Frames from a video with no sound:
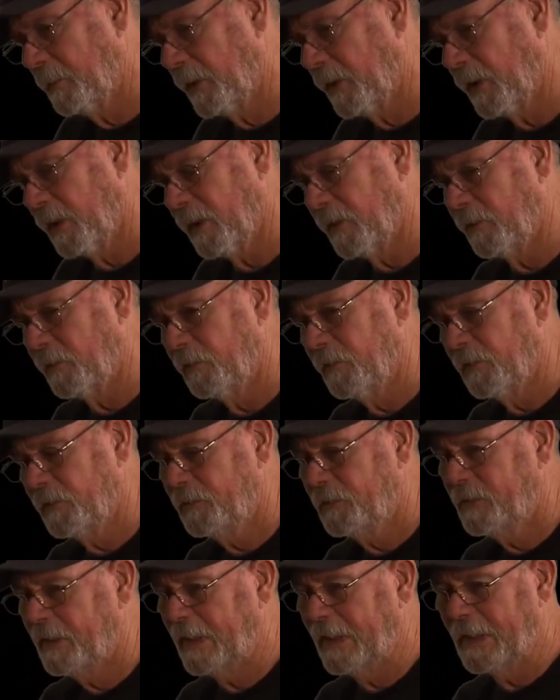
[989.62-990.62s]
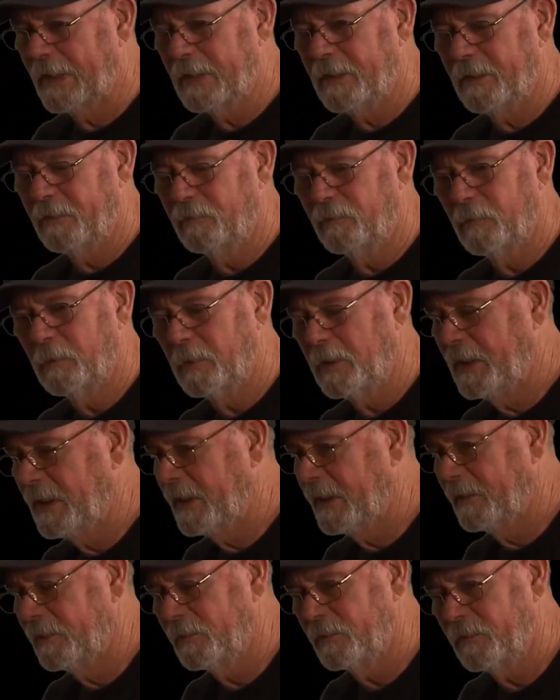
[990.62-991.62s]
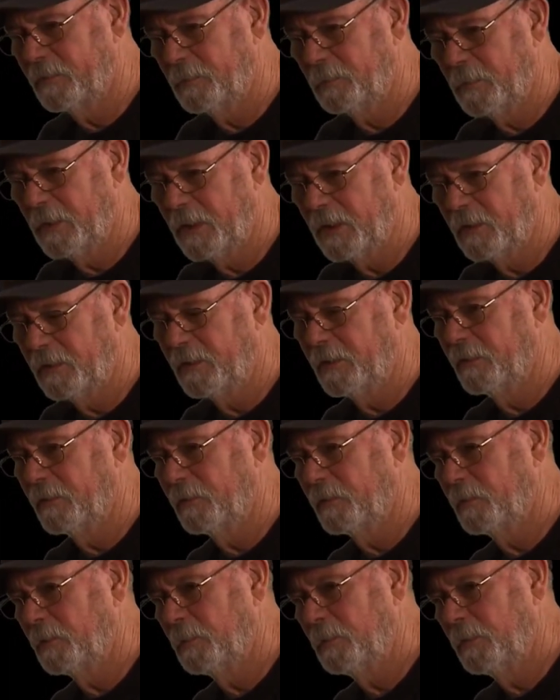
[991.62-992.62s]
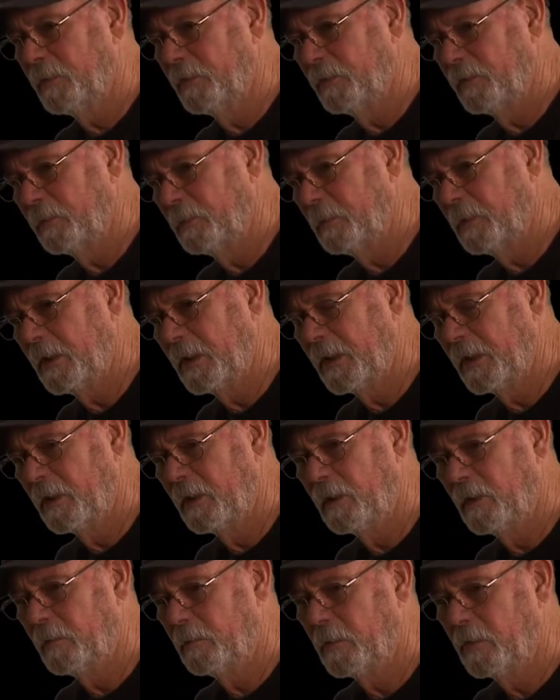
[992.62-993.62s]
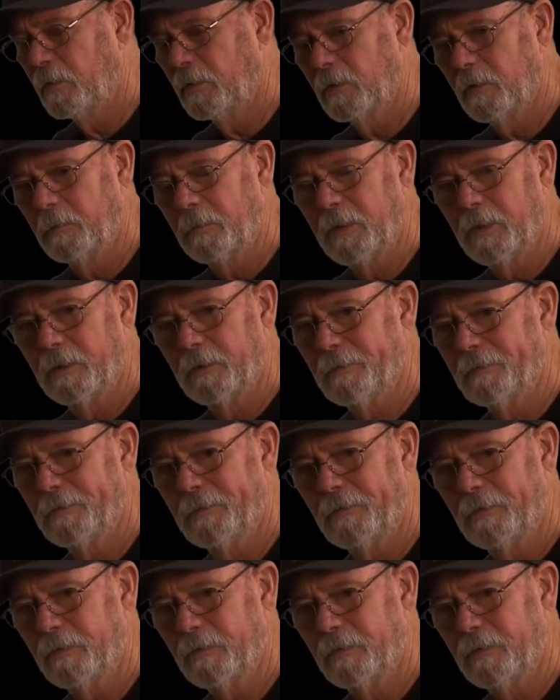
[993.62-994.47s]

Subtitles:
part of Christianity for me is being is being humble. I mean,